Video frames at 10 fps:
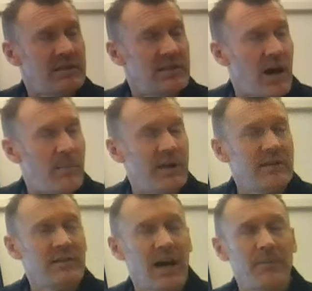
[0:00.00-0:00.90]

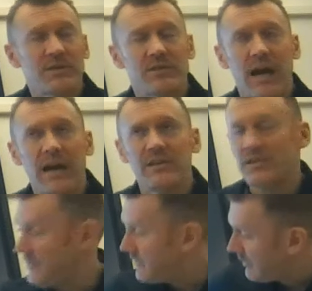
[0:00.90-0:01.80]
dominant type
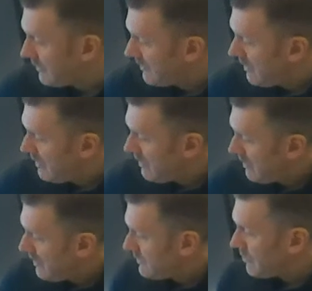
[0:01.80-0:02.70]
strategy
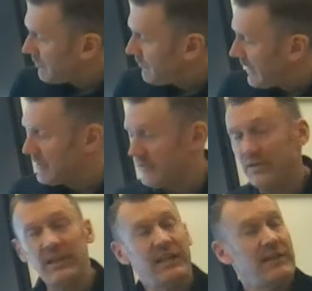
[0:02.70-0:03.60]
to
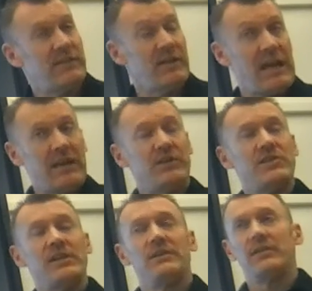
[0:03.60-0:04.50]
effectively get the
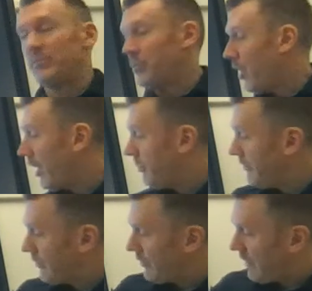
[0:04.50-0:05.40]
energy into the bar
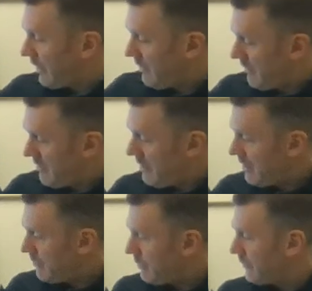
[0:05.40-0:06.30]
before
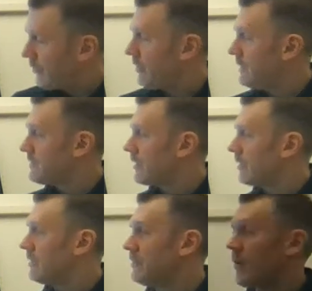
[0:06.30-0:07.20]
they
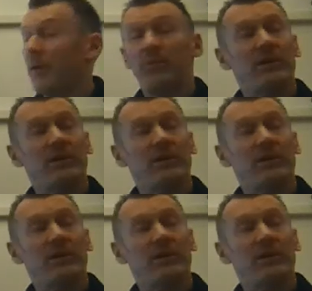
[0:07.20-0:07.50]
start to drop